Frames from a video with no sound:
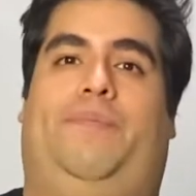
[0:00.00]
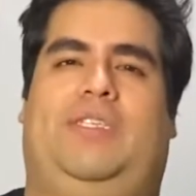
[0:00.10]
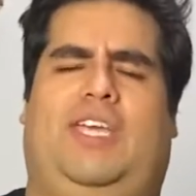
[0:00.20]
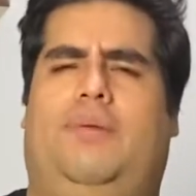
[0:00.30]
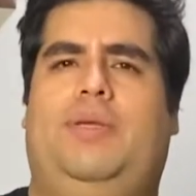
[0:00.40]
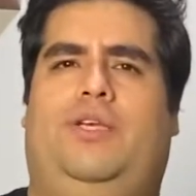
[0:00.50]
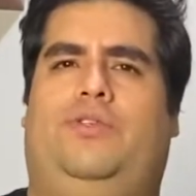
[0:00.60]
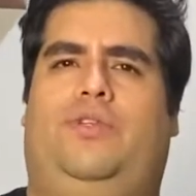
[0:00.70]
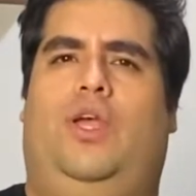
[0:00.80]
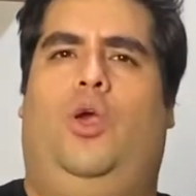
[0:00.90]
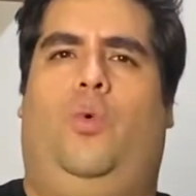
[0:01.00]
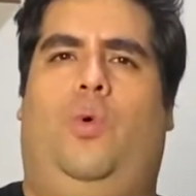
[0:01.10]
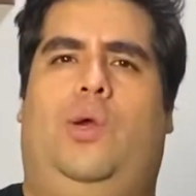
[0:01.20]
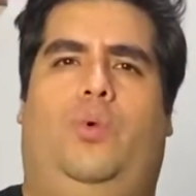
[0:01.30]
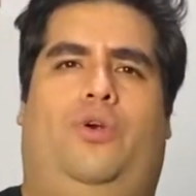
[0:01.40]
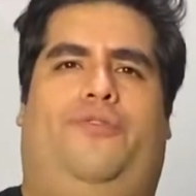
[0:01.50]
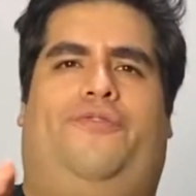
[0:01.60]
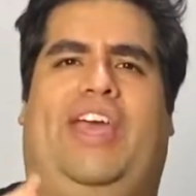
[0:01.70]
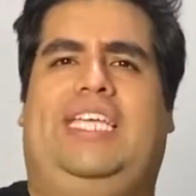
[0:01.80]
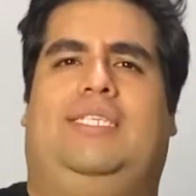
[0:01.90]
Scared because we were
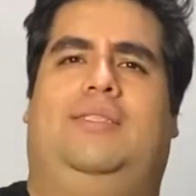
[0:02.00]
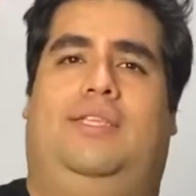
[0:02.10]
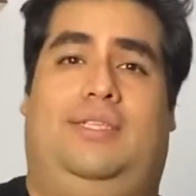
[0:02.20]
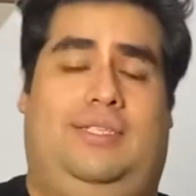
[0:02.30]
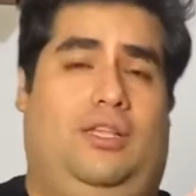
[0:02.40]
facing this